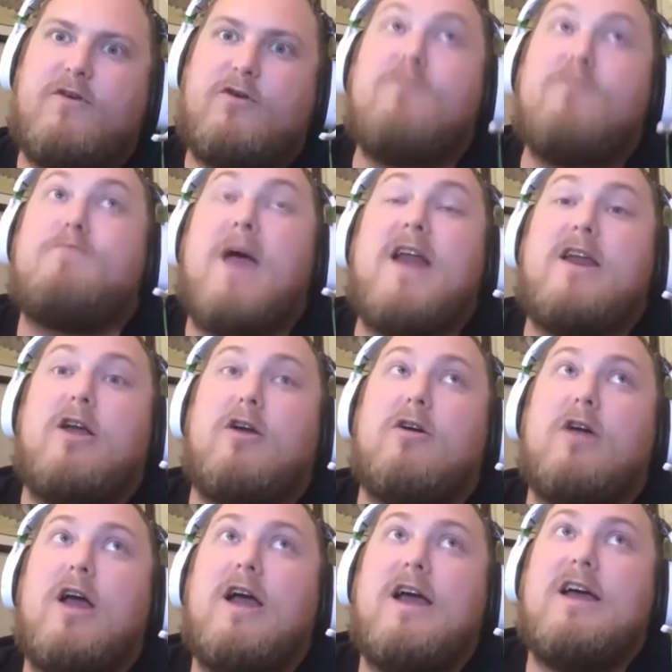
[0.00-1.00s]
You've been
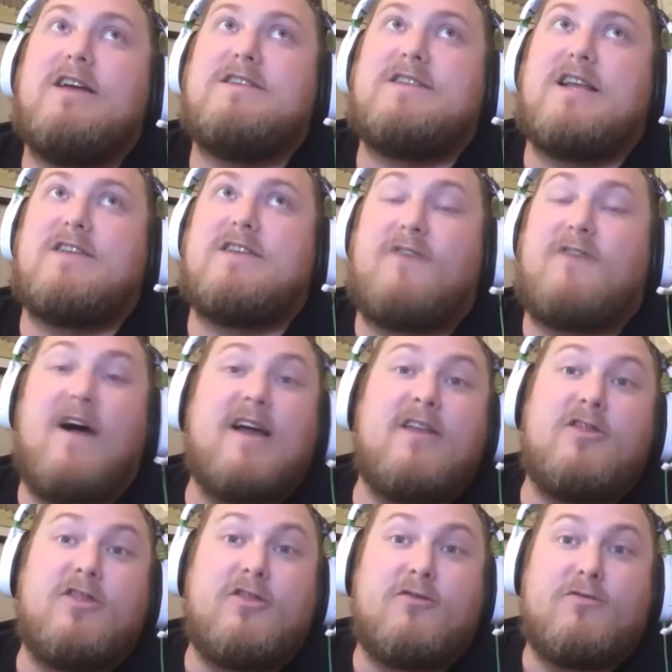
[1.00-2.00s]
here since
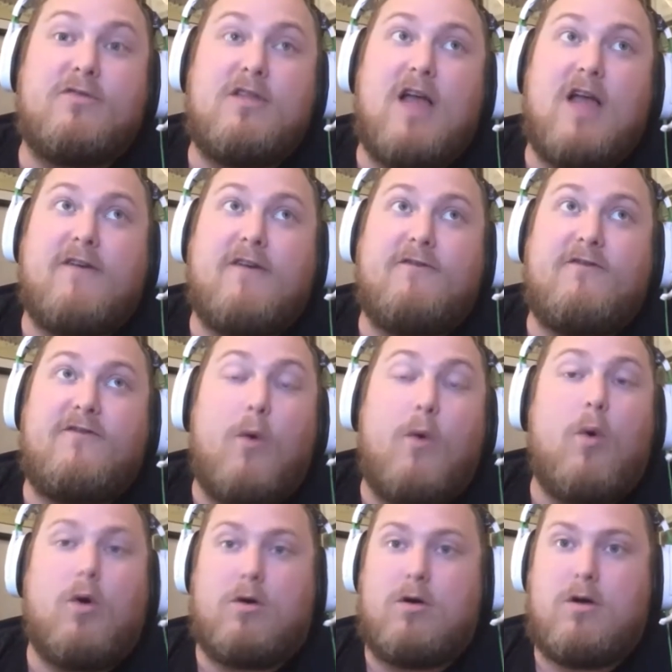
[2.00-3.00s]
fucking, like,
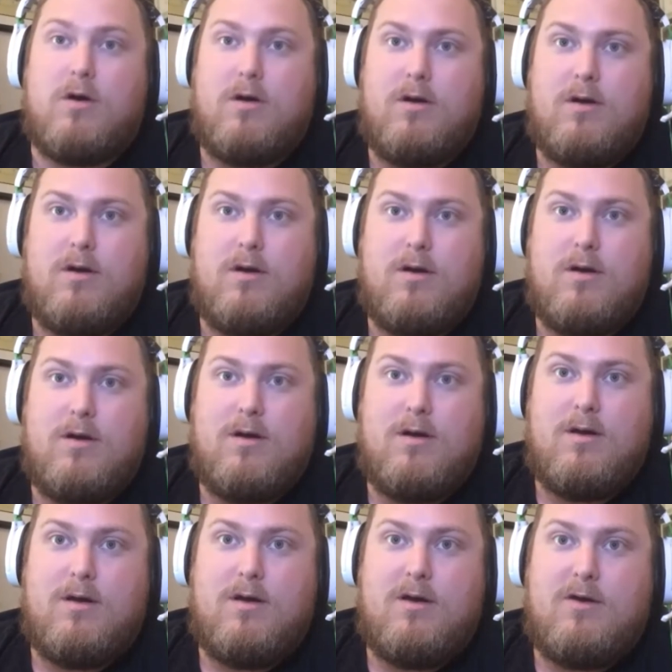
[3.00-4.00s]
four.
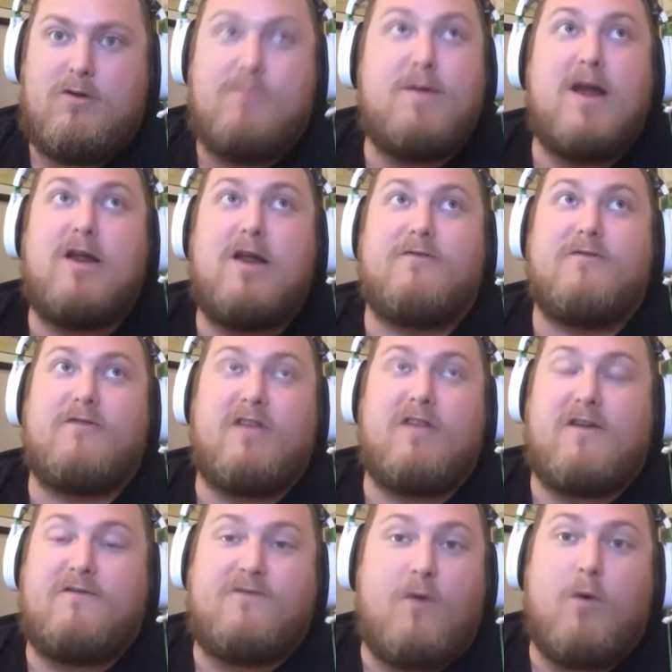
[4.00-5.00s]
You've been here for,
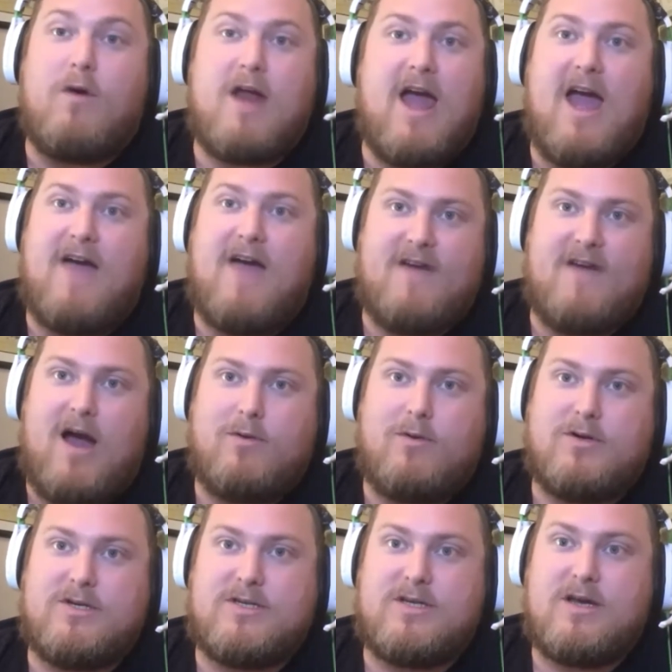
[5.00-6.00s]
like, four and a half hours.